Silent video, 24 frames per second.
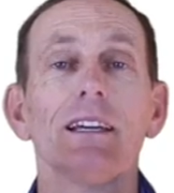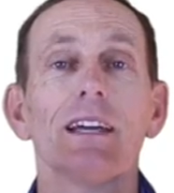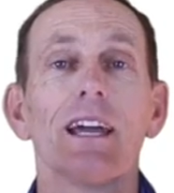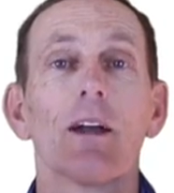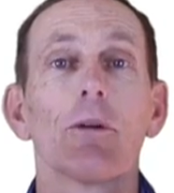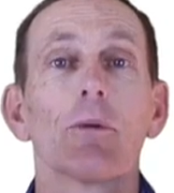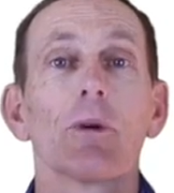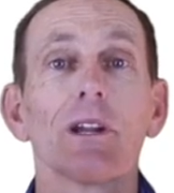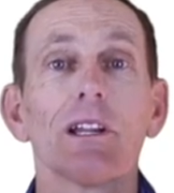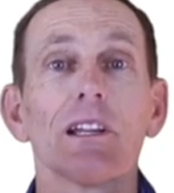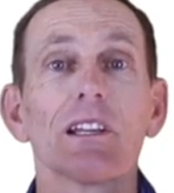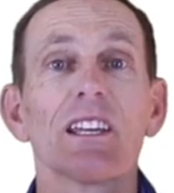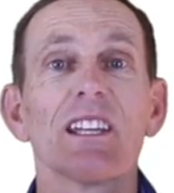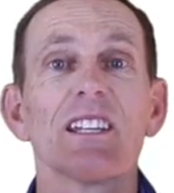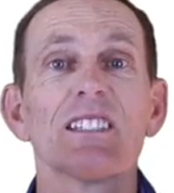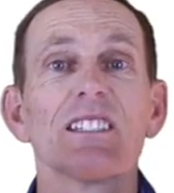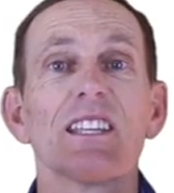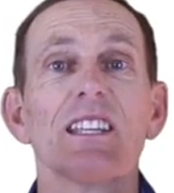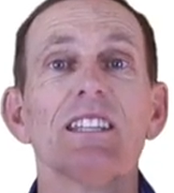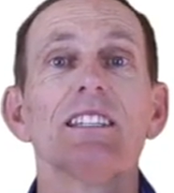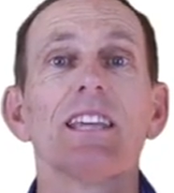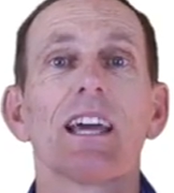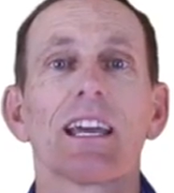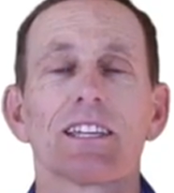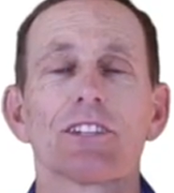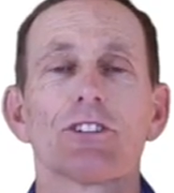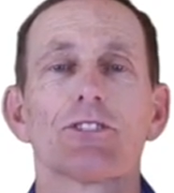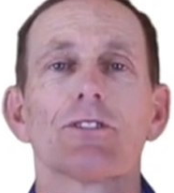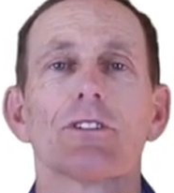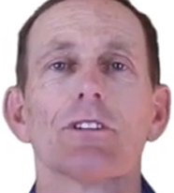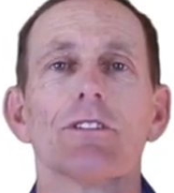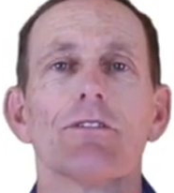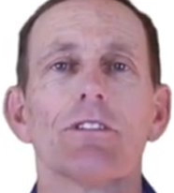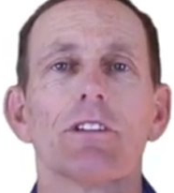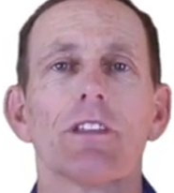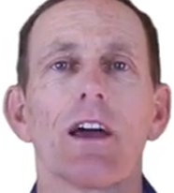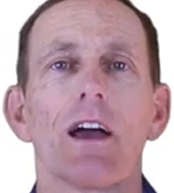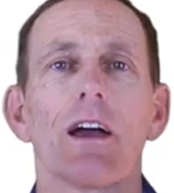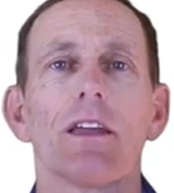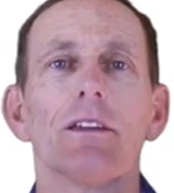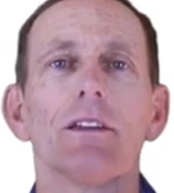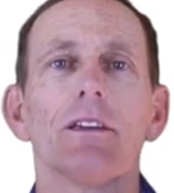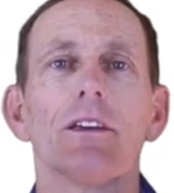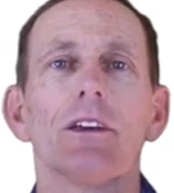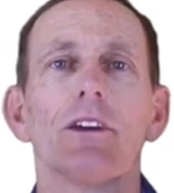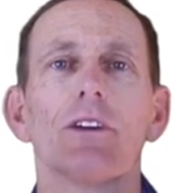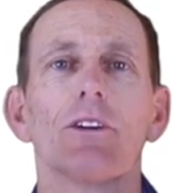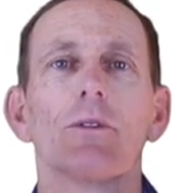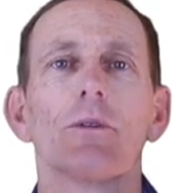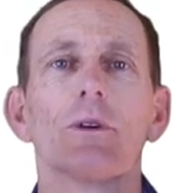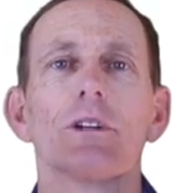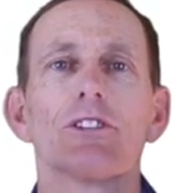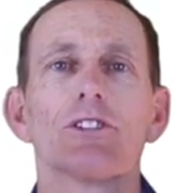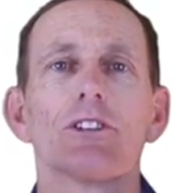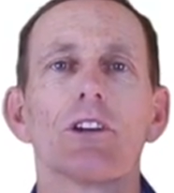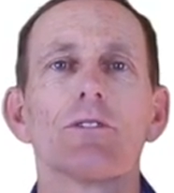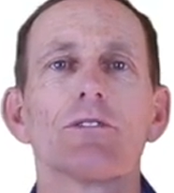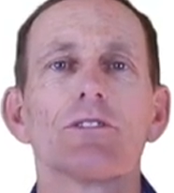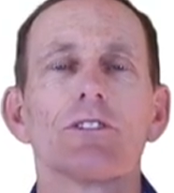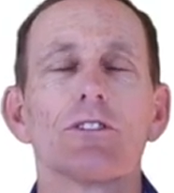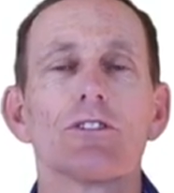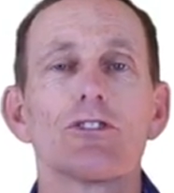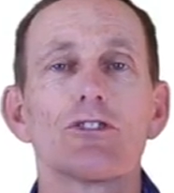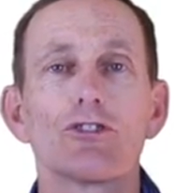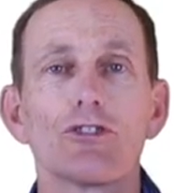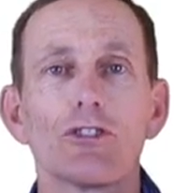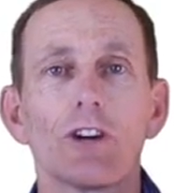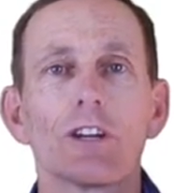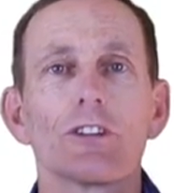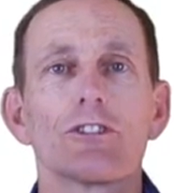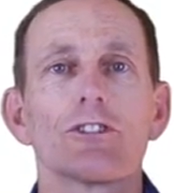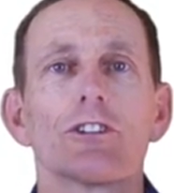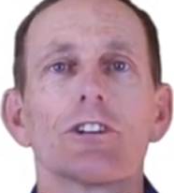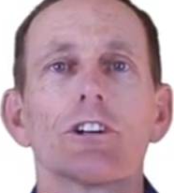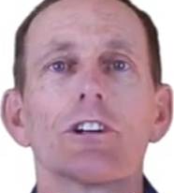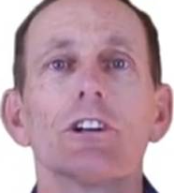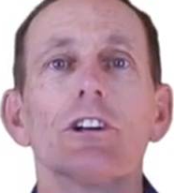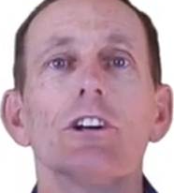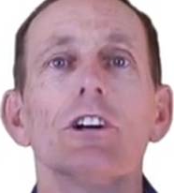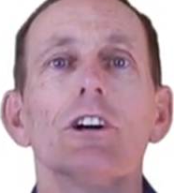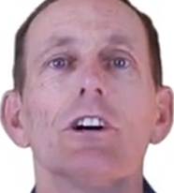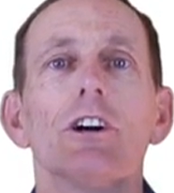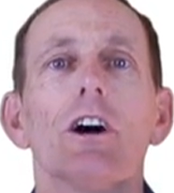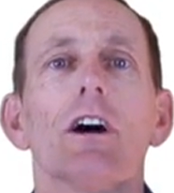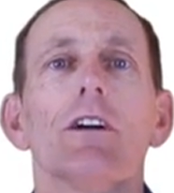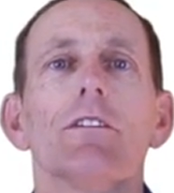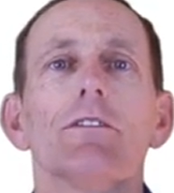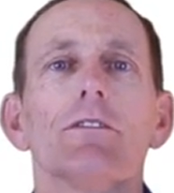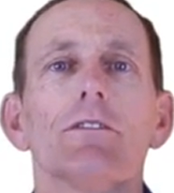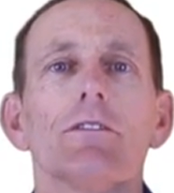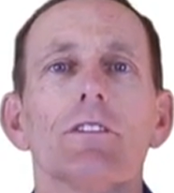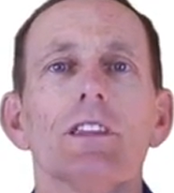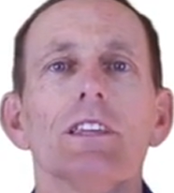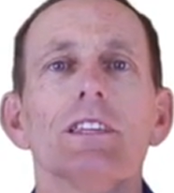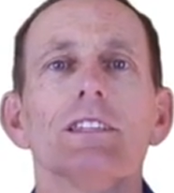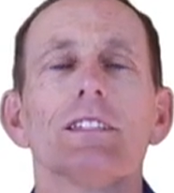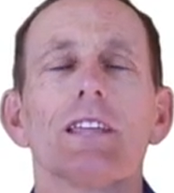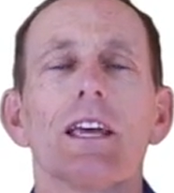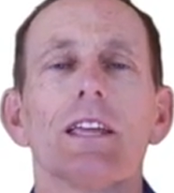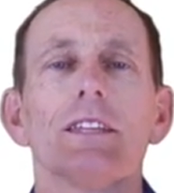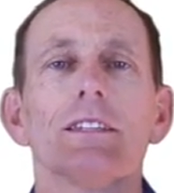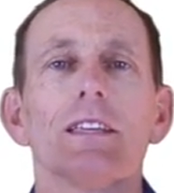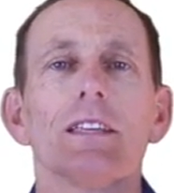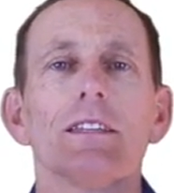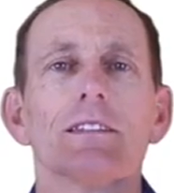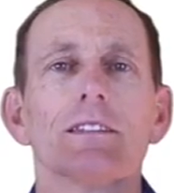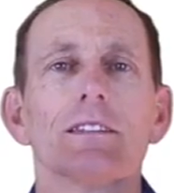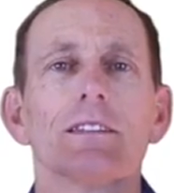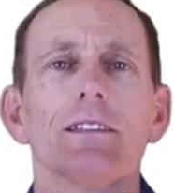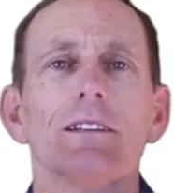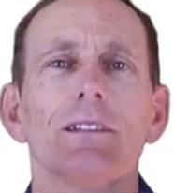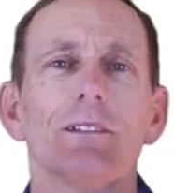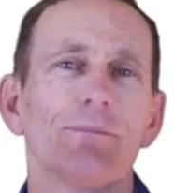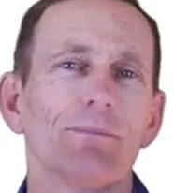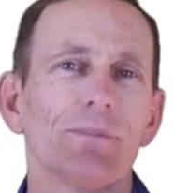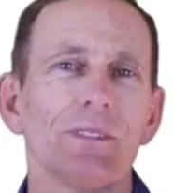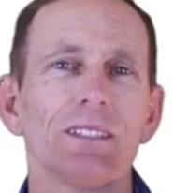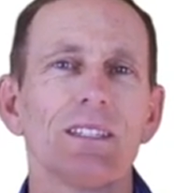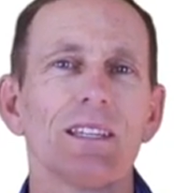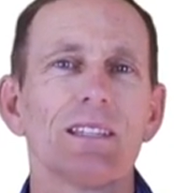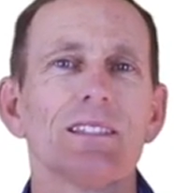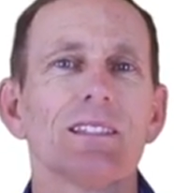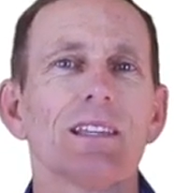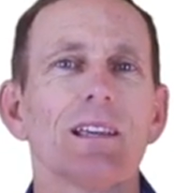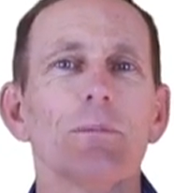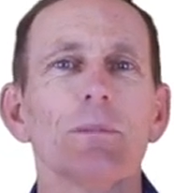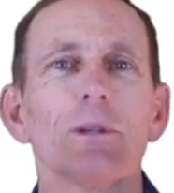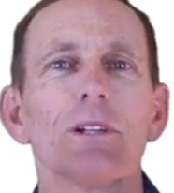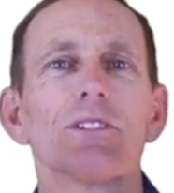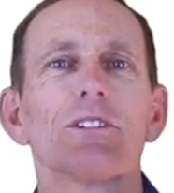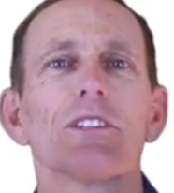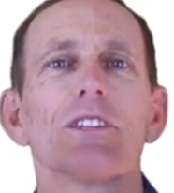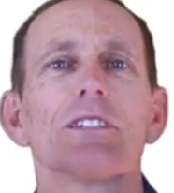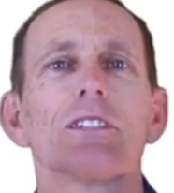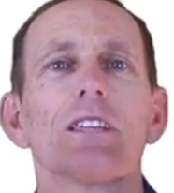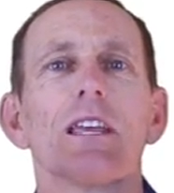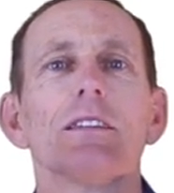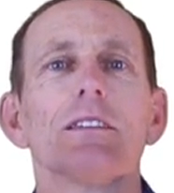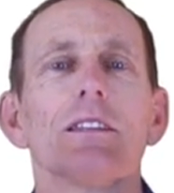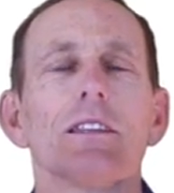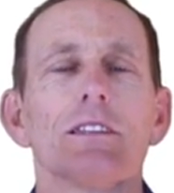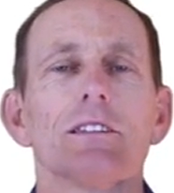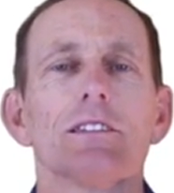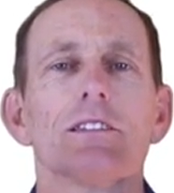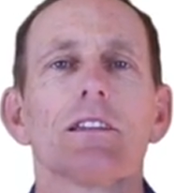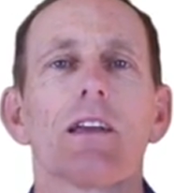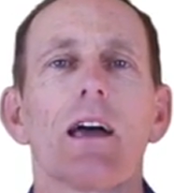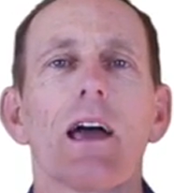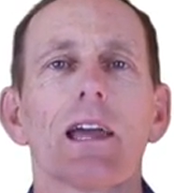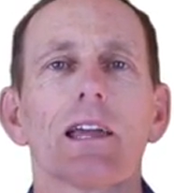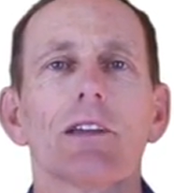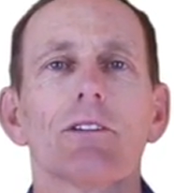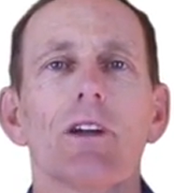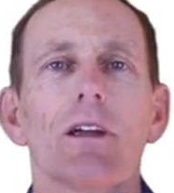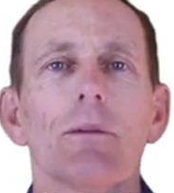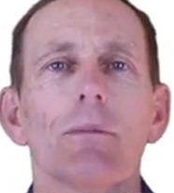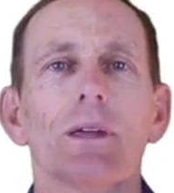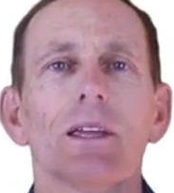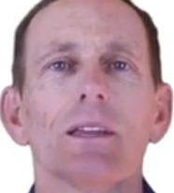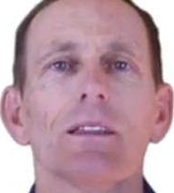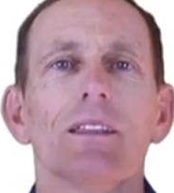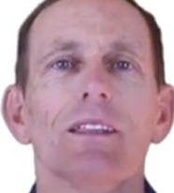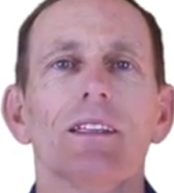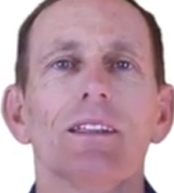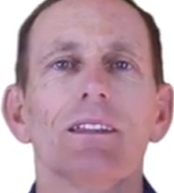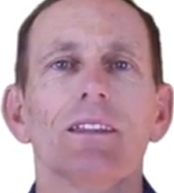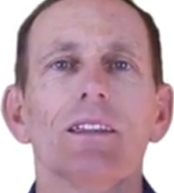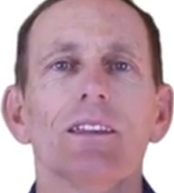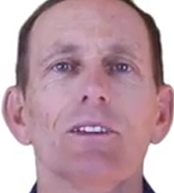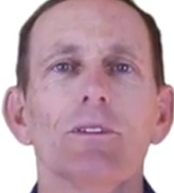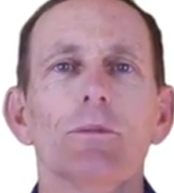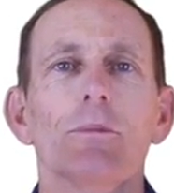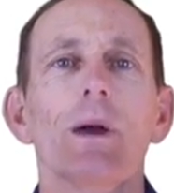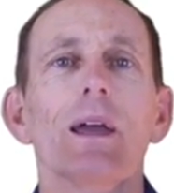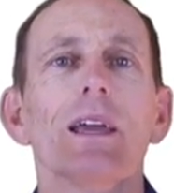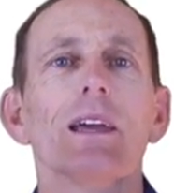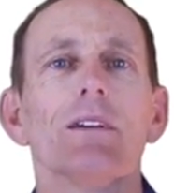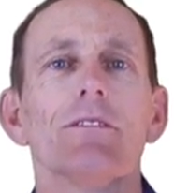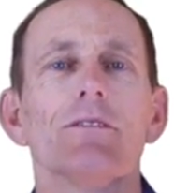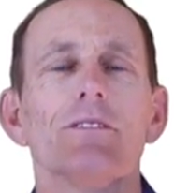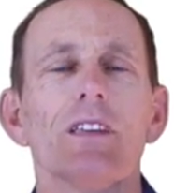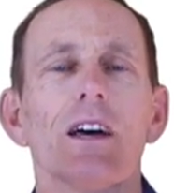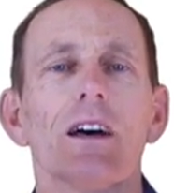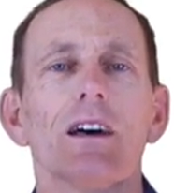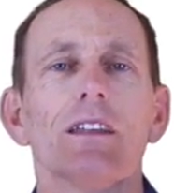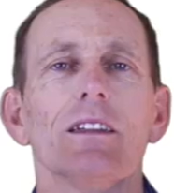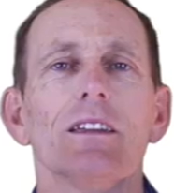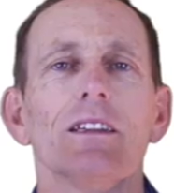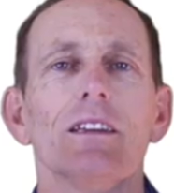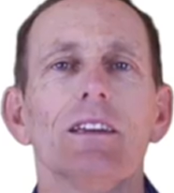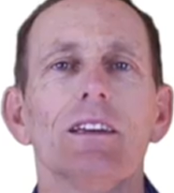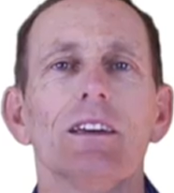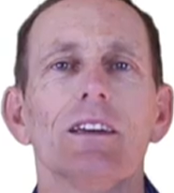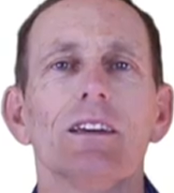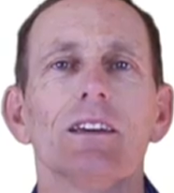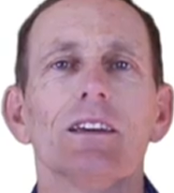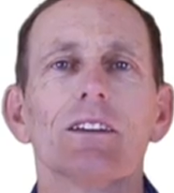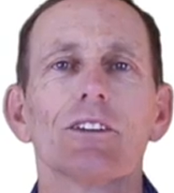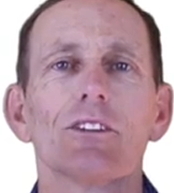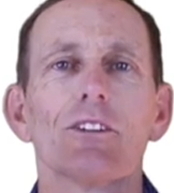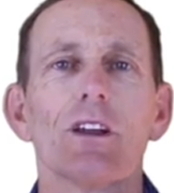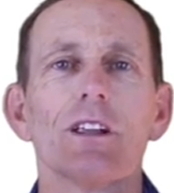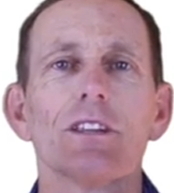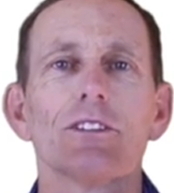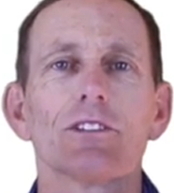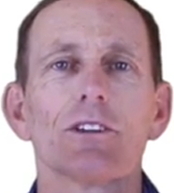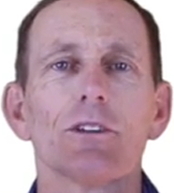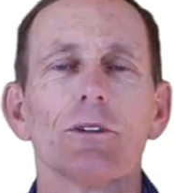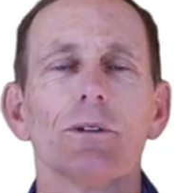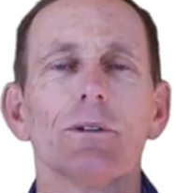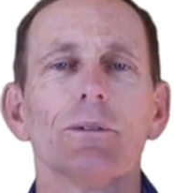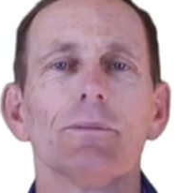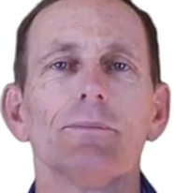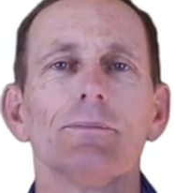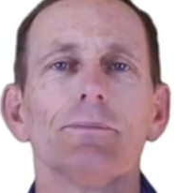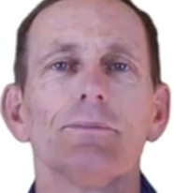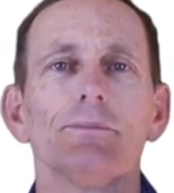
And we're going to look at a syntax tree for that, which shows the structure of the sentence. This is similar to sentence diagramming that you may have done in grade school.